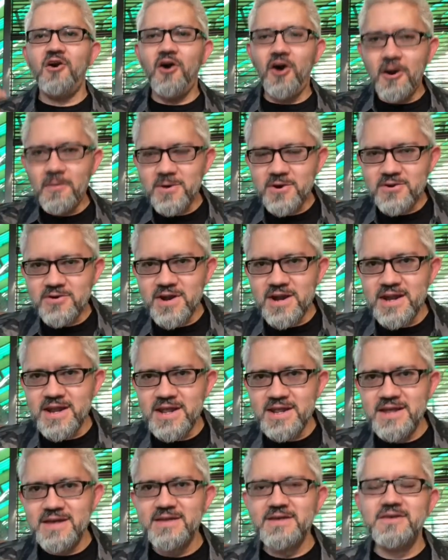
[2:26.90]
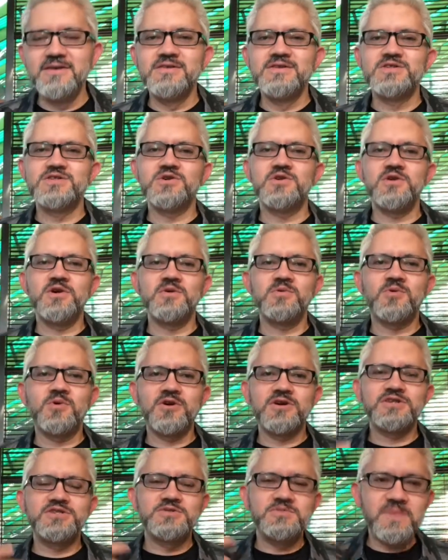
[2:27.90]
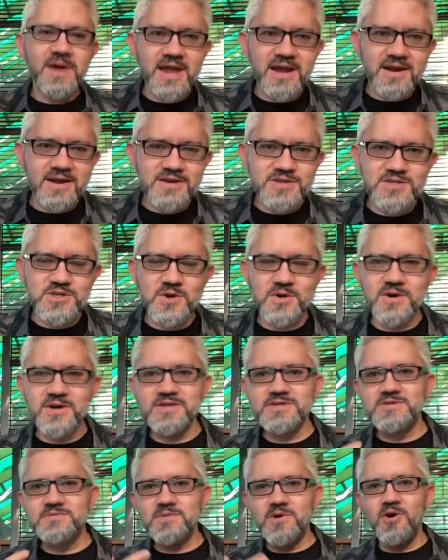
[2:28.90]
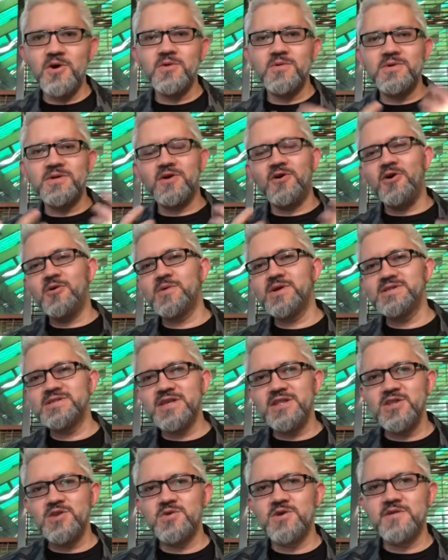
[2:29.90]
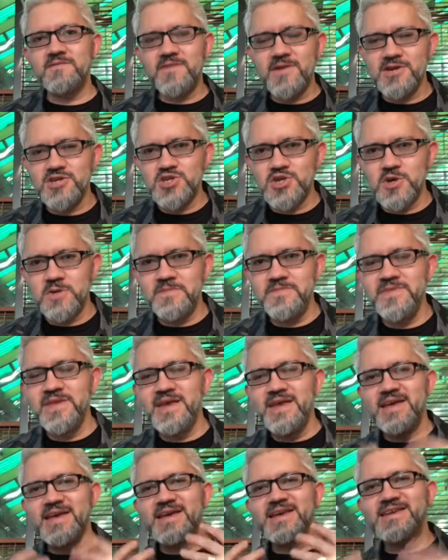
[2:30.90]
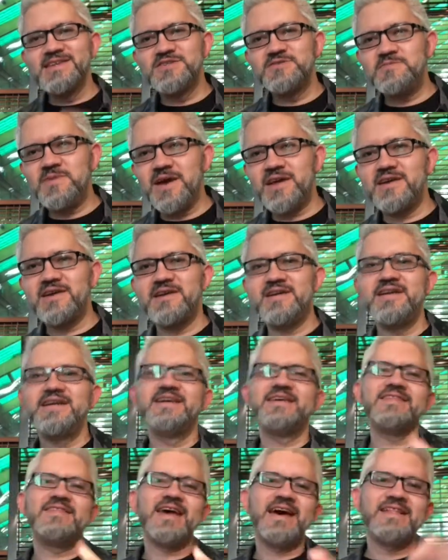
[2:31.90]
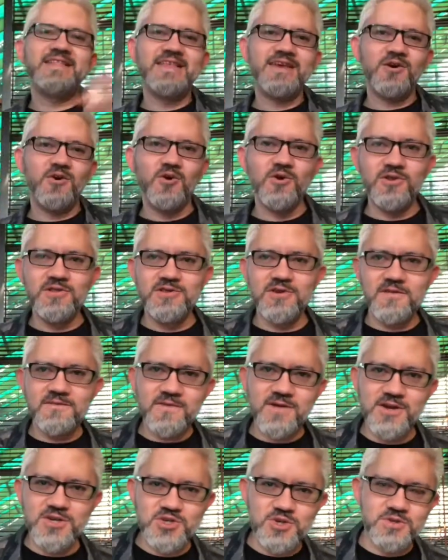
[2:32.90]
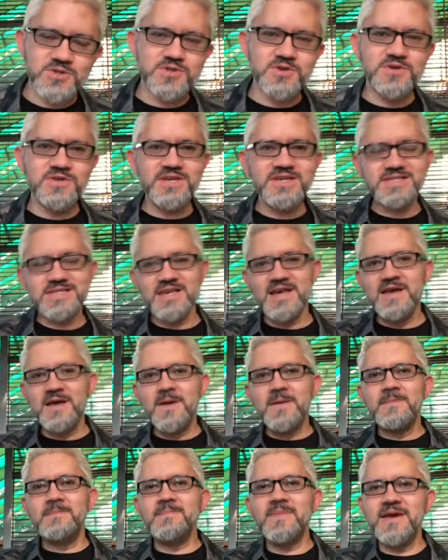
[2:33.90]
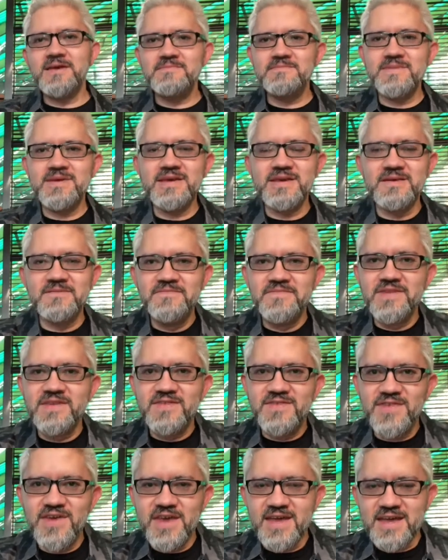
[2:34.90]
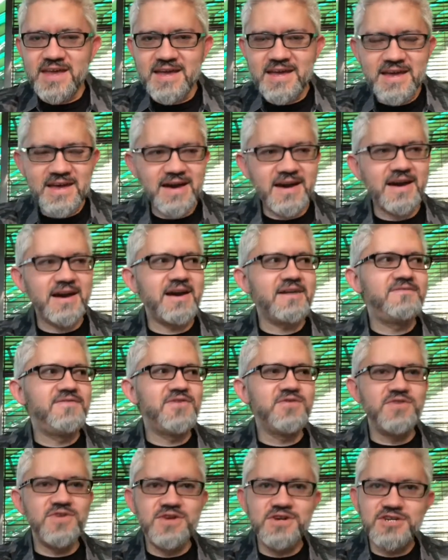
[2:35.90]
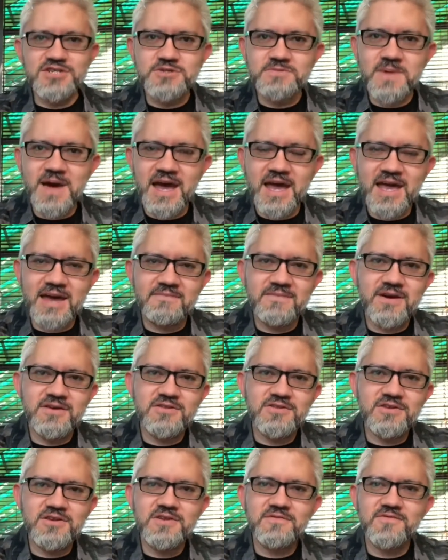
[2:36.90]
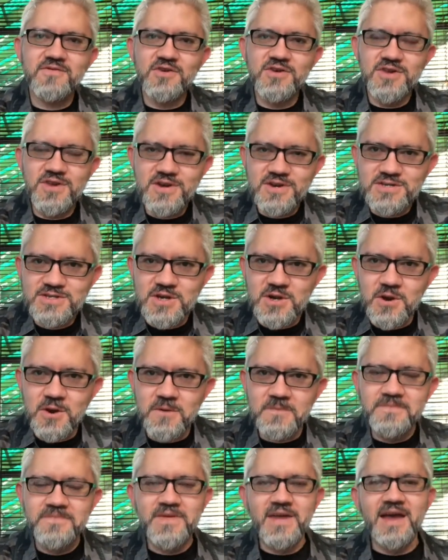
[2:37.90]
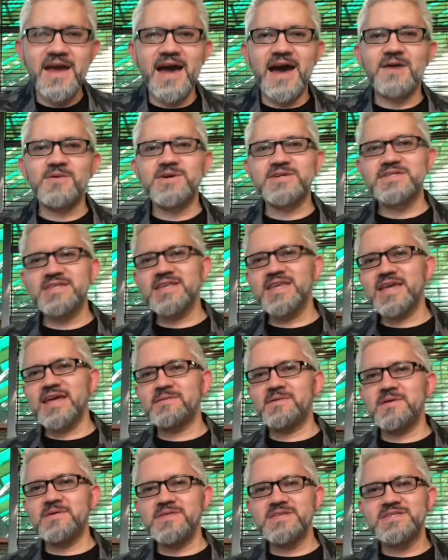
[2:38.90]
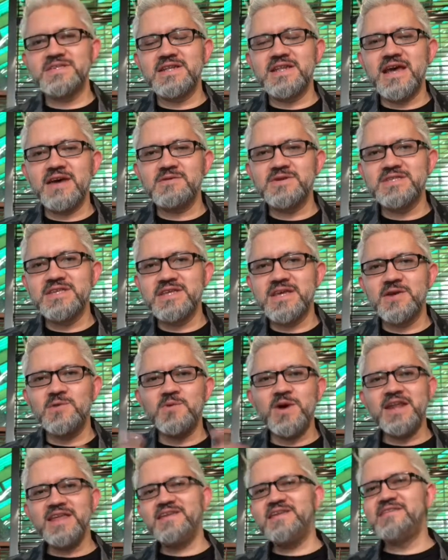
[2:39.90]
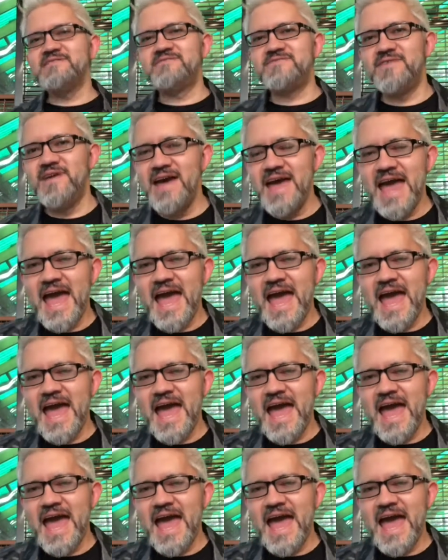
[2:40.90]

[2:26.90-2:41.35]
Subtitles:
upgraded so it works better. So it's always the newer version is better than the older version. So this made me think a few years back, about 3 or 4 years ago, I was thinking about this and I was thinking, what if